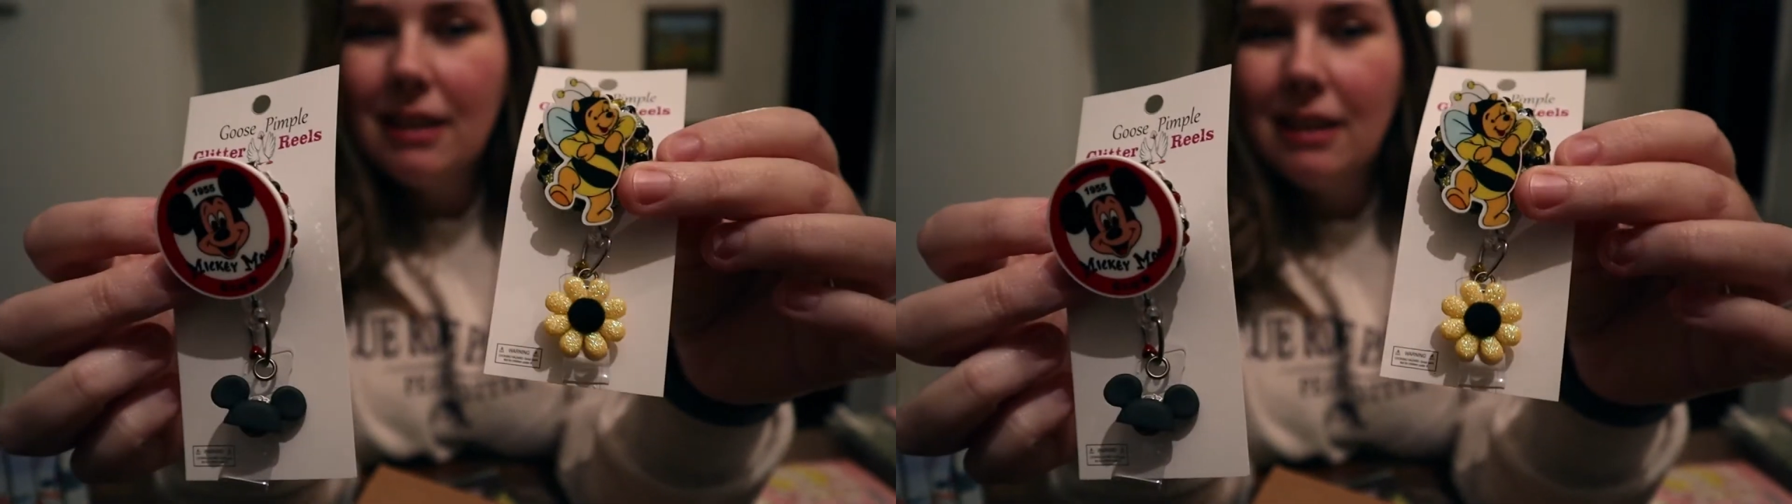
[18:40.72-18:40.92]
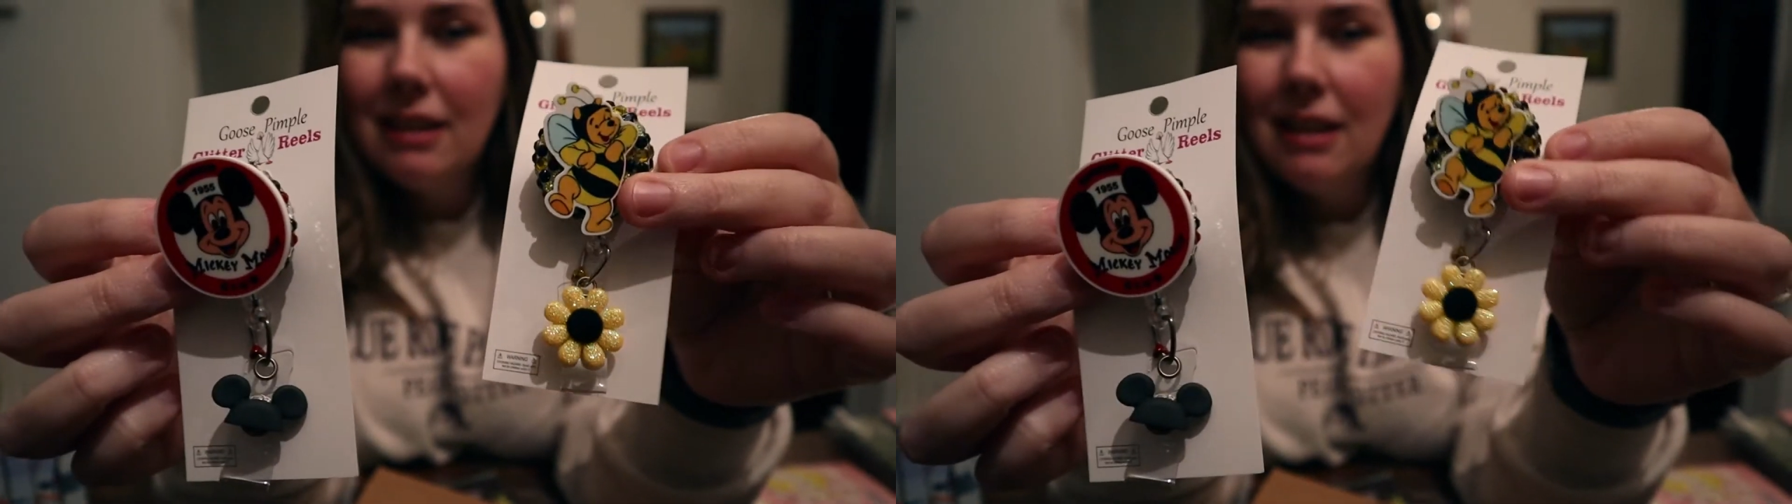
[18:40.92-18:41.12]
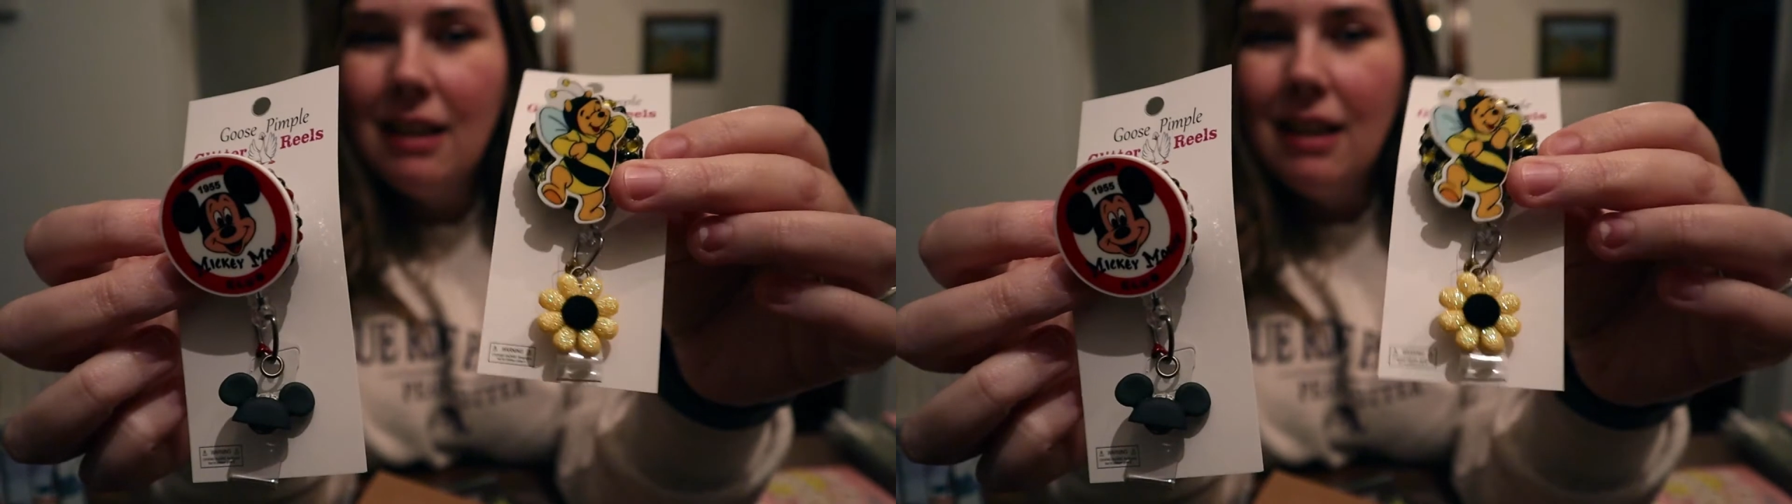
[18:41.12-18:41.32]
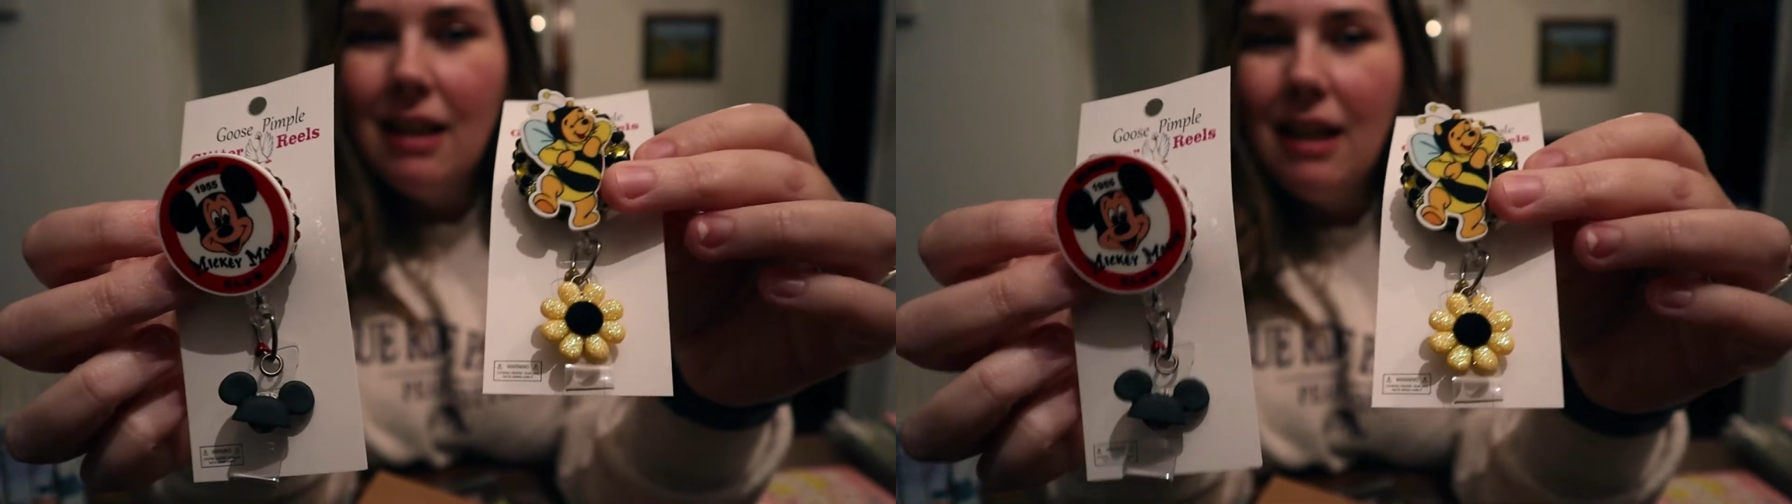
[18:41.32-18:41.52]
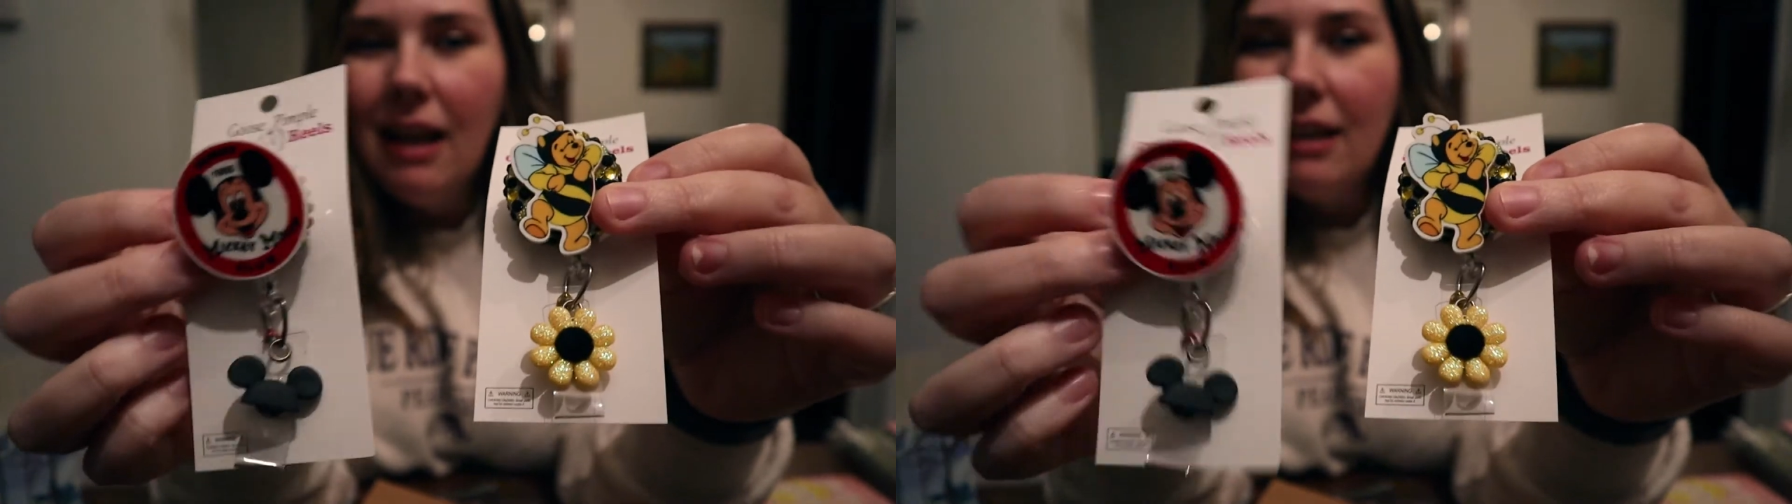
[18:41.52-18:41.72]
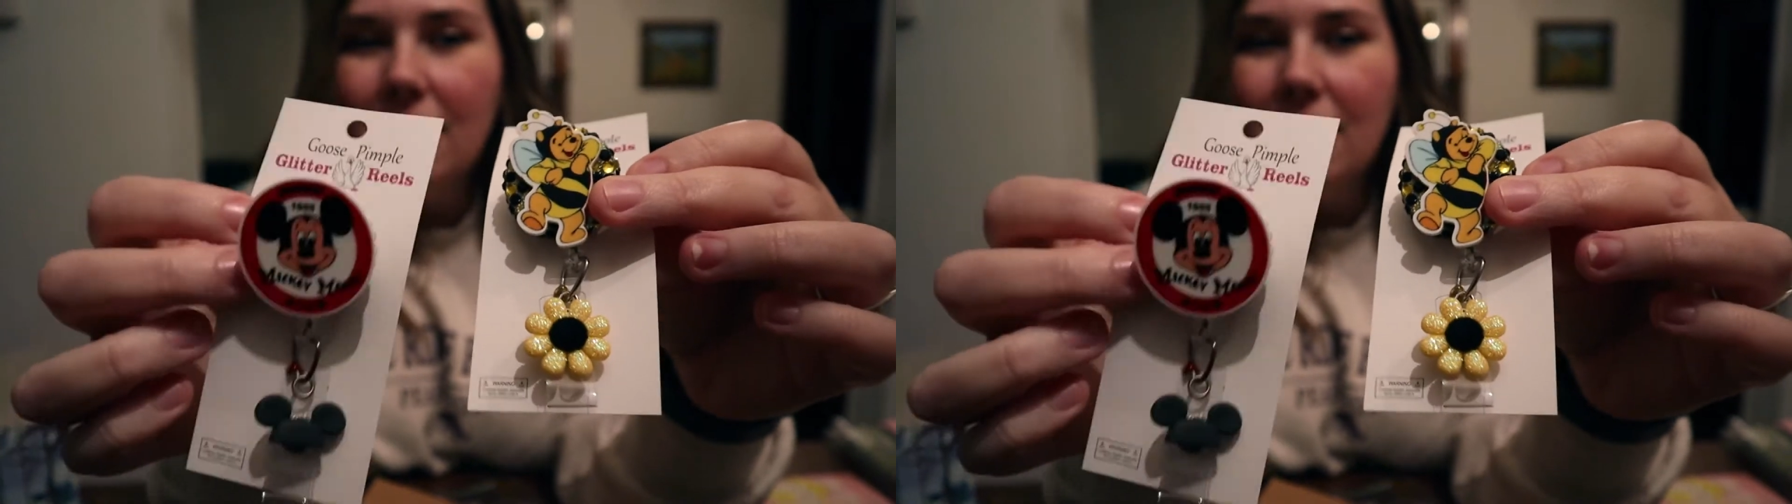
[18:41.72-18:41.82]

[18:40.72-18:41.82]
and a